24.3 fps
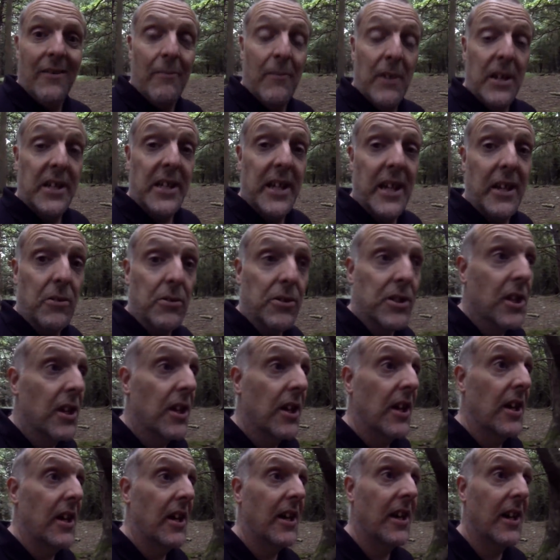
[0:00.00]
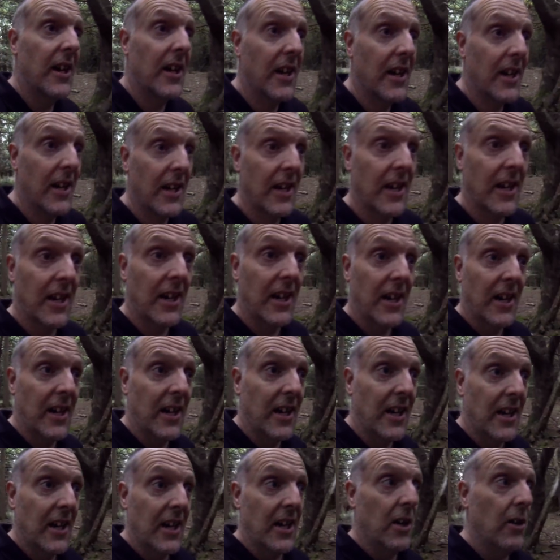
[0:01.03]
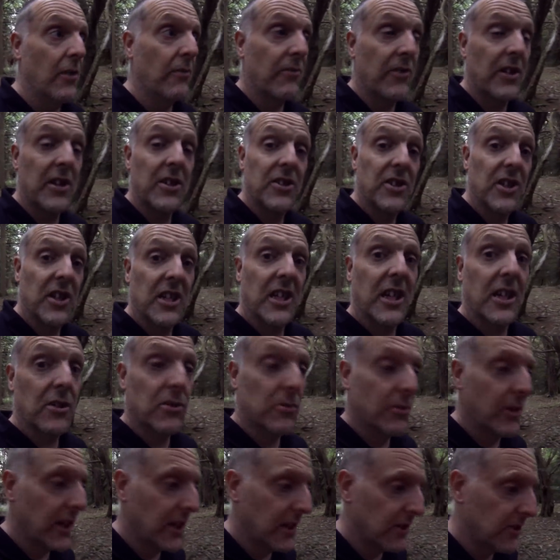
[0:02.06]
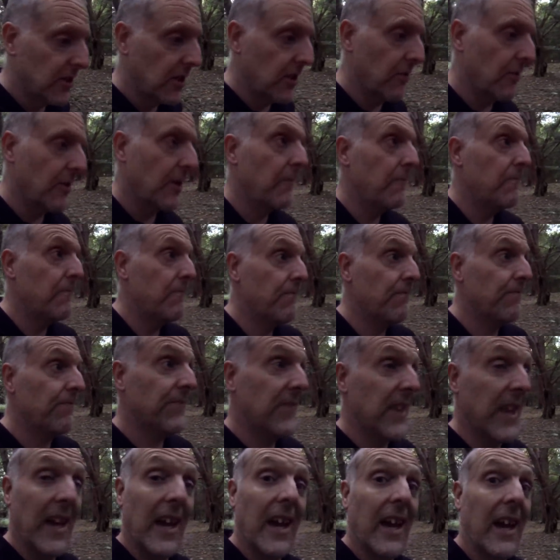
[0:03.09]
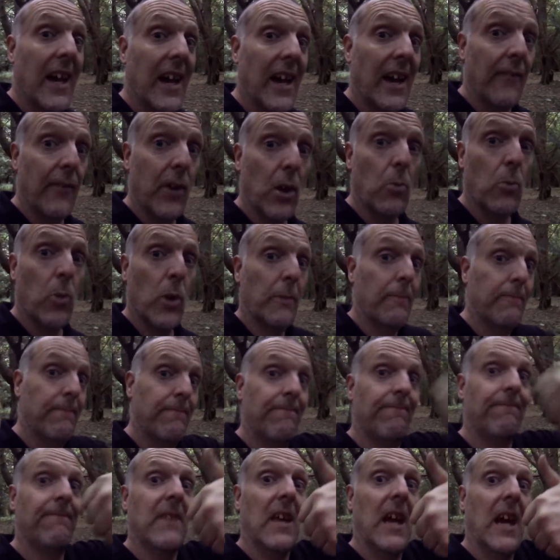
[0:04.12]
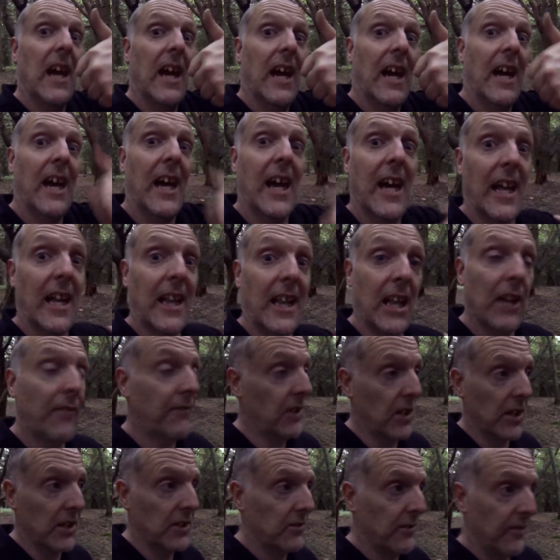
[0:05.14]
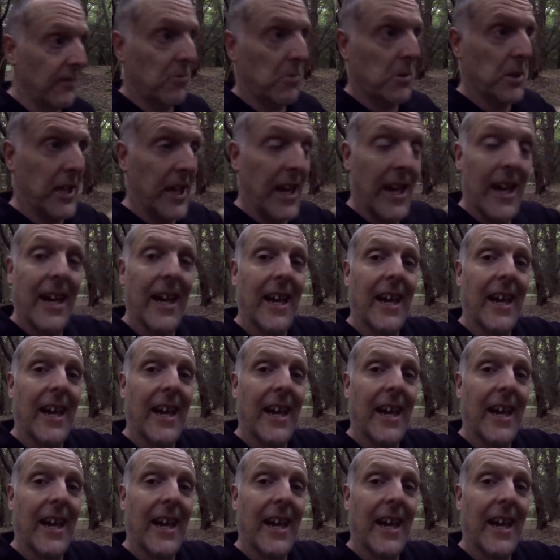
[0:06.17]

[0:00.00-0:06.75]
anything else? Hopefully see you next week. So have a good one. And love and light to everybody.